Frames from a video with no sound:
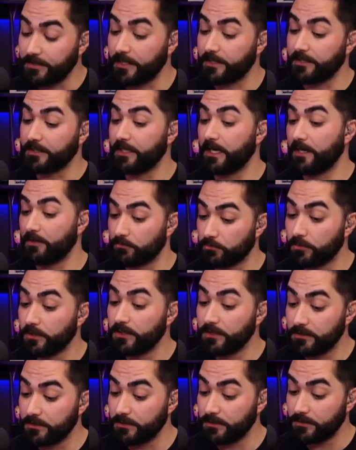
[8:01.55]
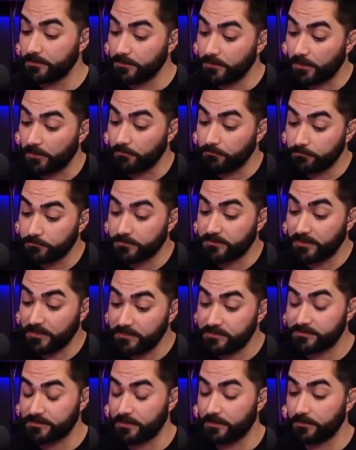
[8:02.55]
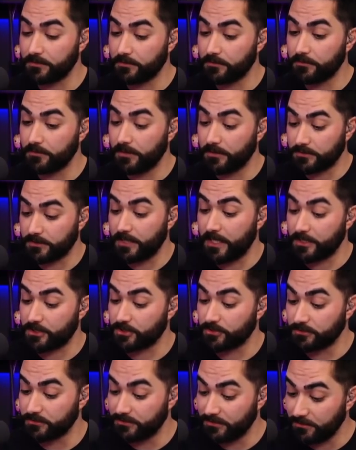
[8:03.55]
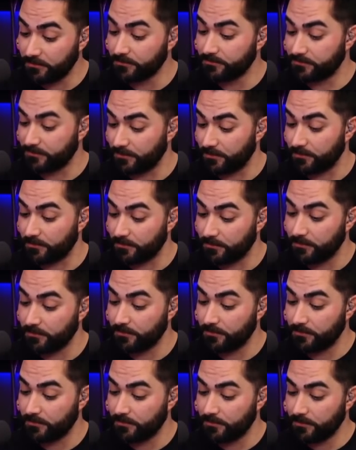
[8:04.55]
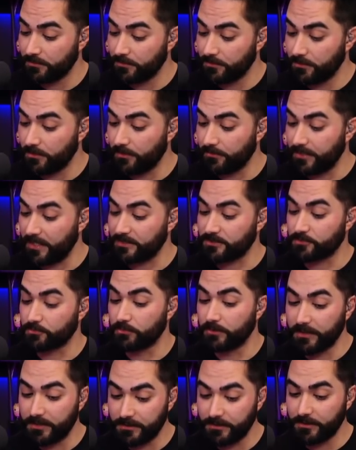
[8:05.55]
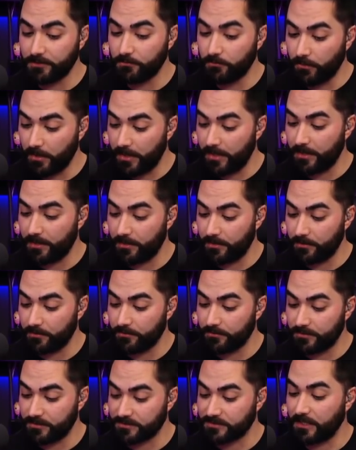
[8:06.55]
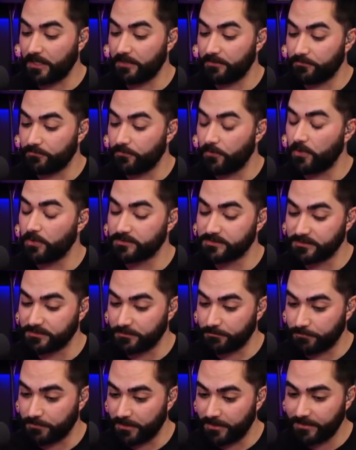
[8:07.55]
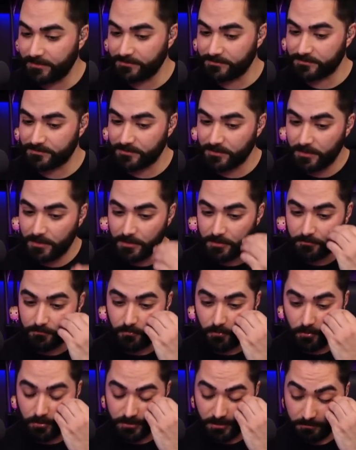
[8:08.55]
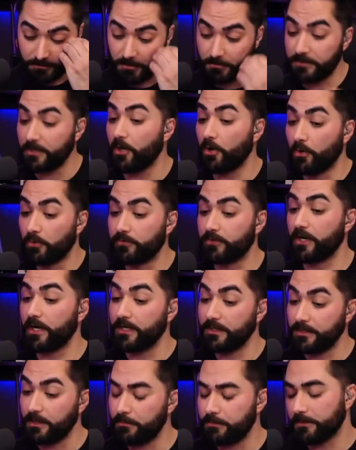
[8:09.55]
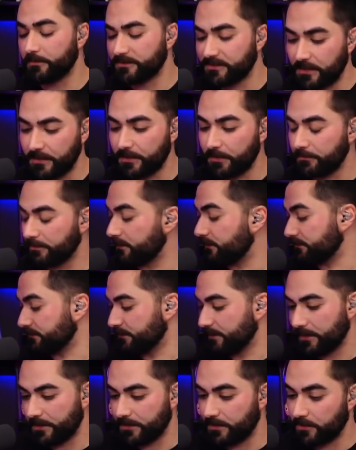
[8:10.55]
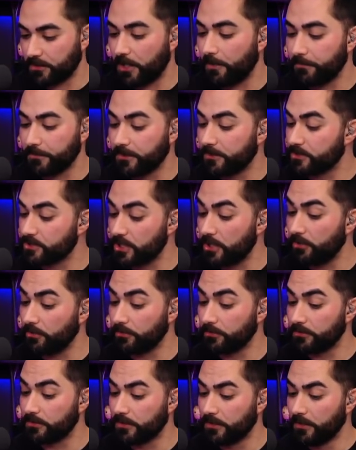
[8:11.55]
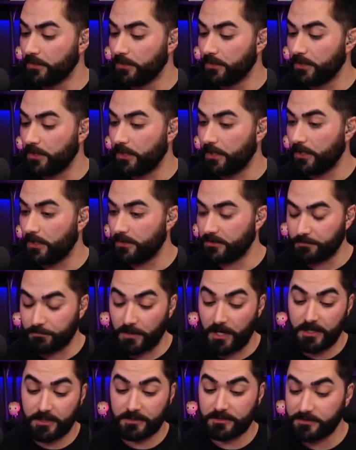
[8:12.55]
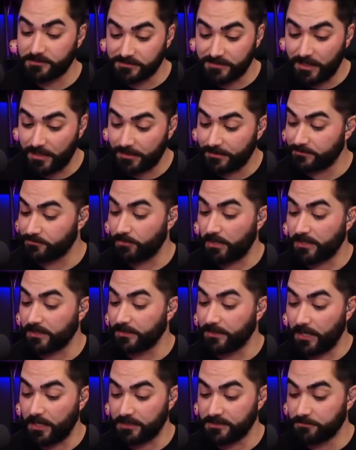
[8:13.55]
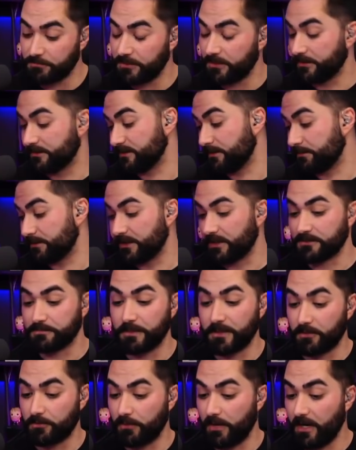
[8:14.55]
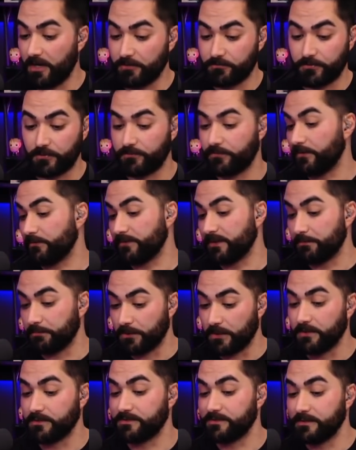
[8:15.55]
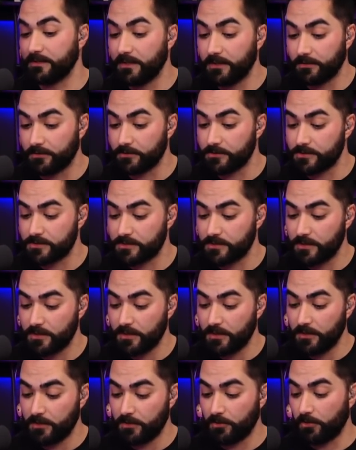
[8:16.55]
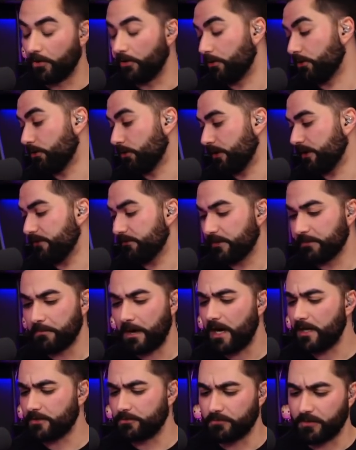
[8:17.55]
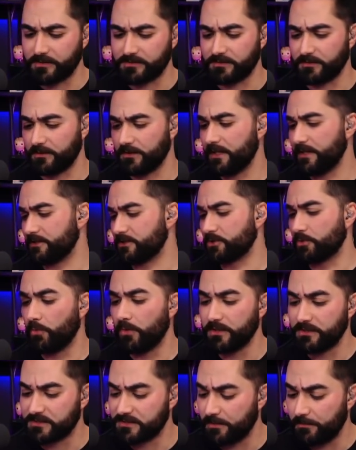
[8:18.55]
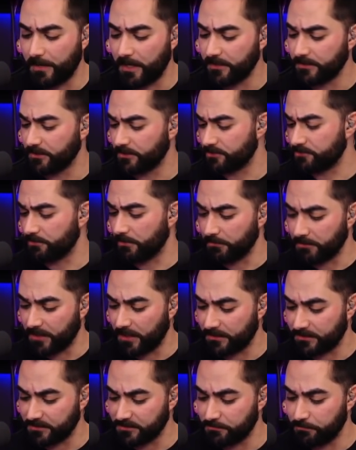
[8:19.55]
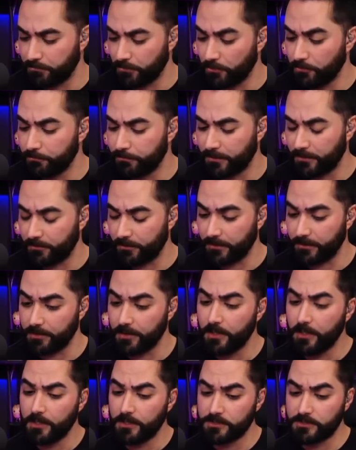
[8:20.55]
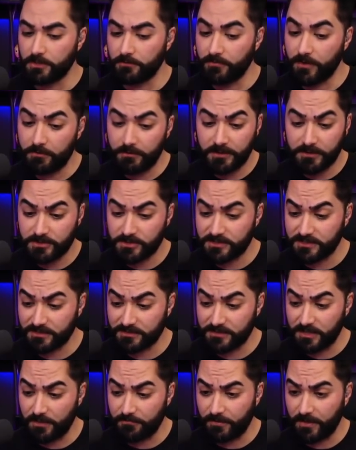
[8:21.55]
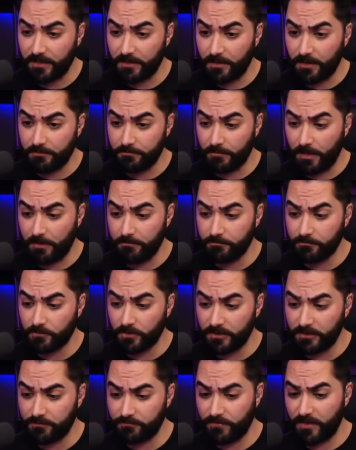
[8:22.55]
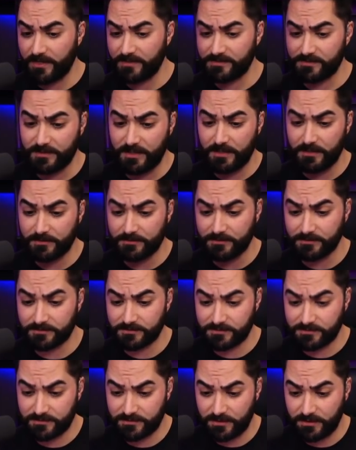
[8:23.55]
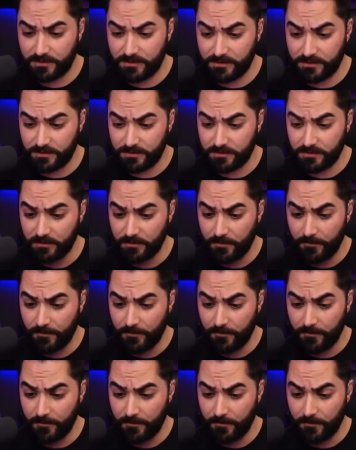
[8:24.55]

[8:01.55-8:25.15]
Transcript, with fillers: they could get really you know decent international deals here. You know, that's really where this kind of falls into place for WWE over AEW because AEW, listen, they're a couple years old. Uh, the product is not as recognizable as something that's been around for 50 plus years or or even modern wrestling, last 20 some odd years where we got this boom period. So very interesting stuff. I, I'm I'm really fascinated to see